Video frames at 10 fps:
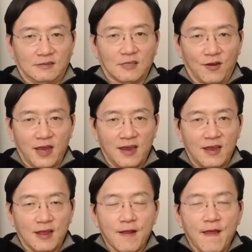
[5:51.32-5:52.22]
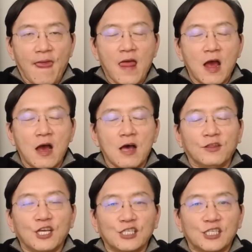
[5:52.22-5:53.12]
Okay?
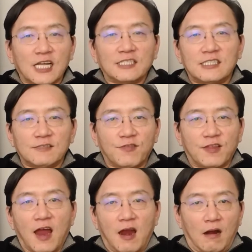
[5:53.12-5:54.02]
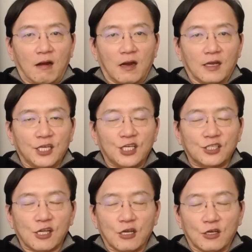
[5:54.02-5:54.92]
The incentive there
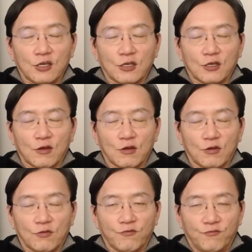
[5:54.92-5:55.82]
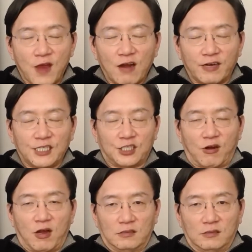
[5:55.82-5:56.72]
is very strong